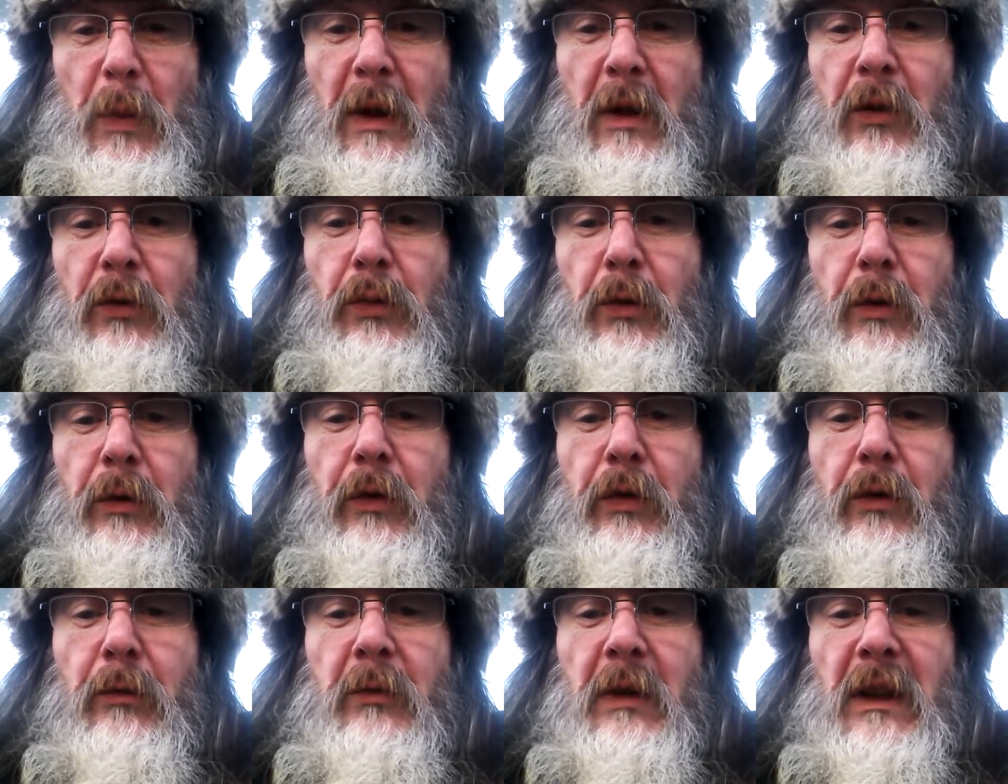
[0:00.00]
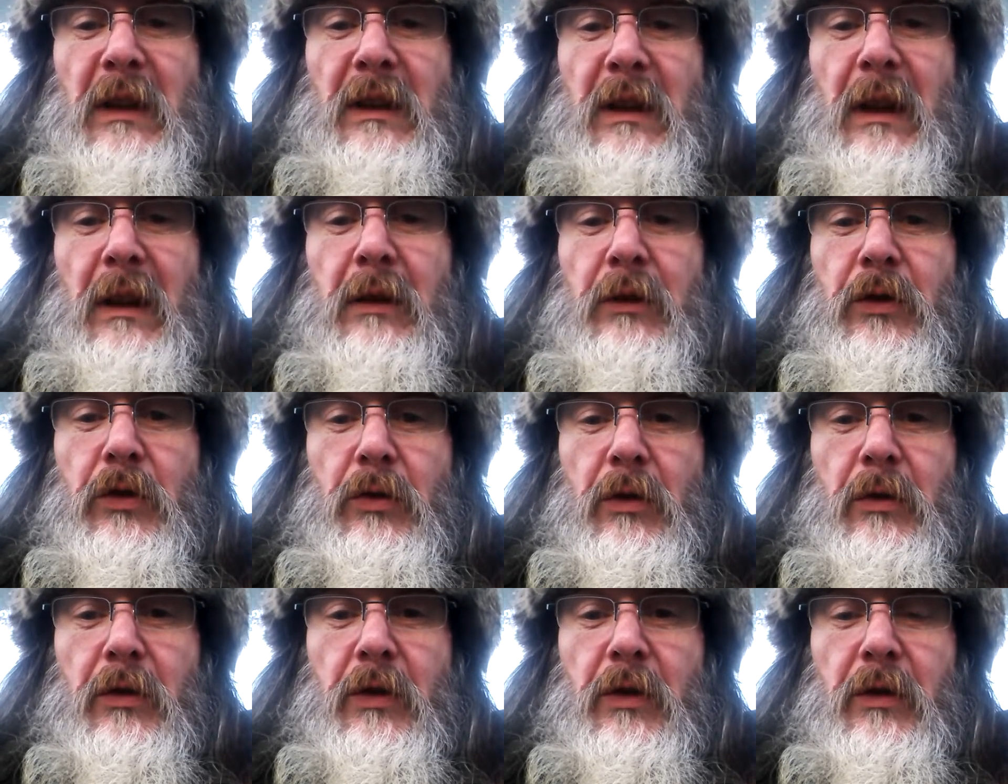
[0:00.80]
been through some design
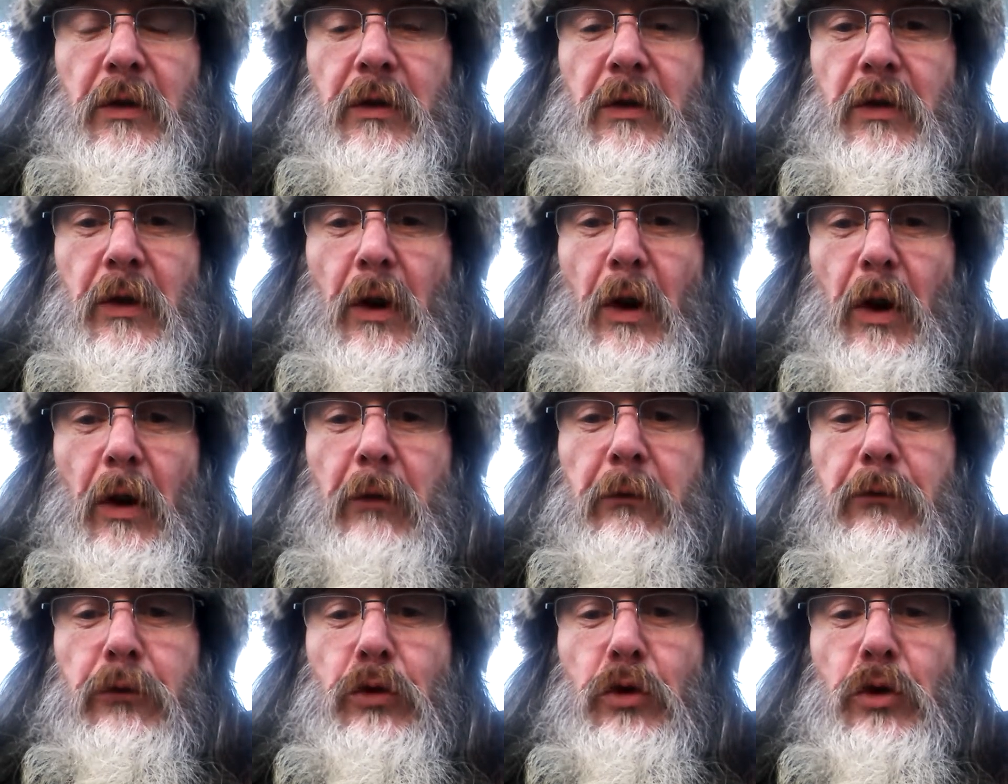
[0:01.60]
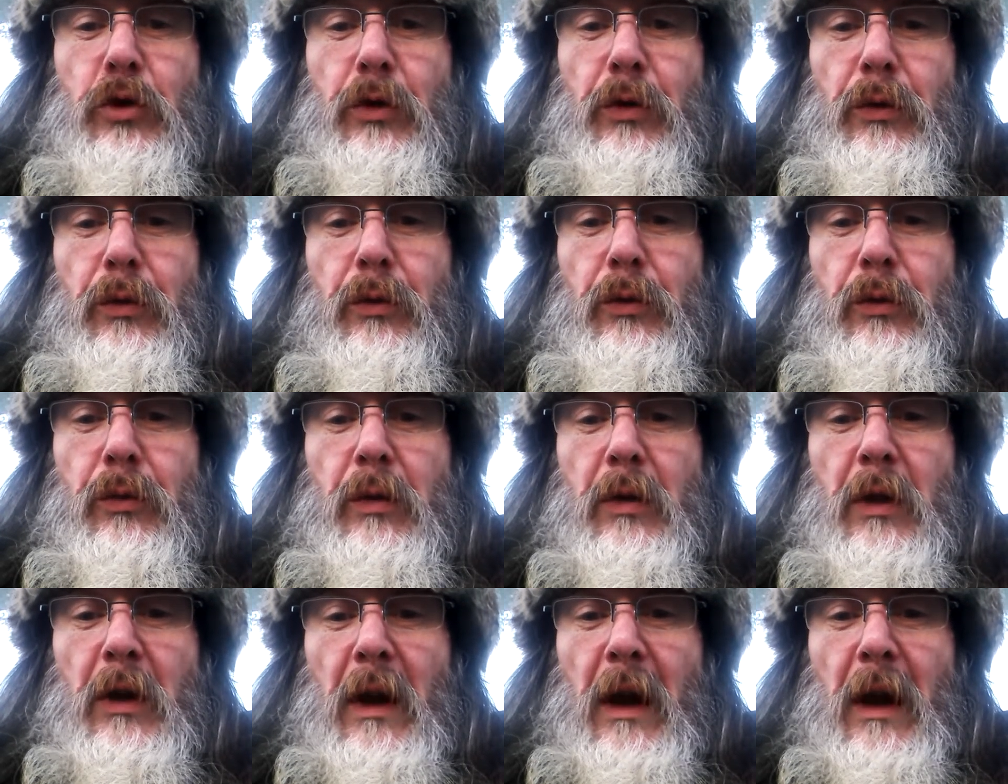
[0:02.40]
structures of new,